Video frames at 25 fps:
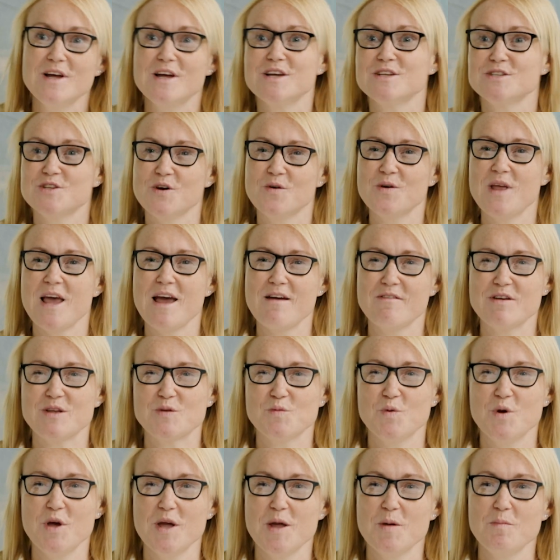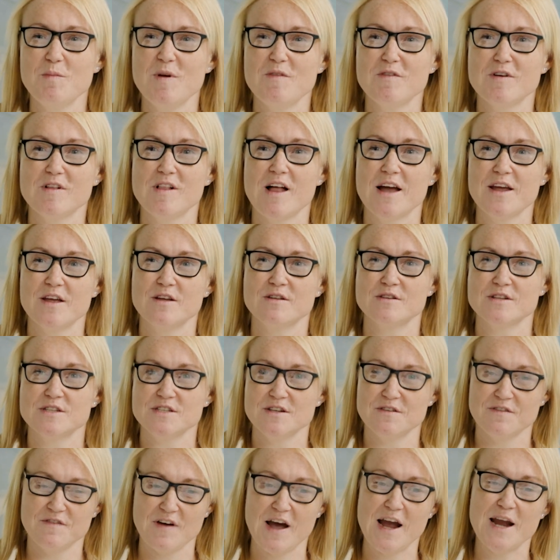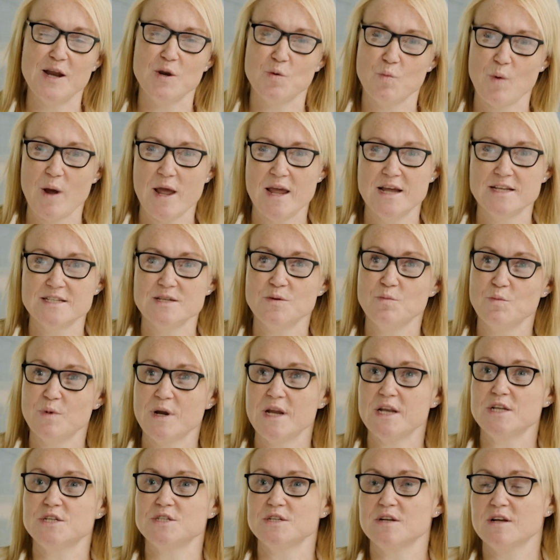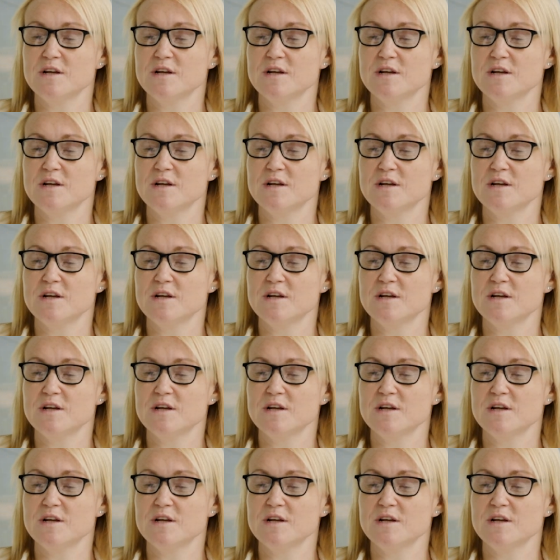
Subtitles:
So yeah, it's working with clients to find ways in which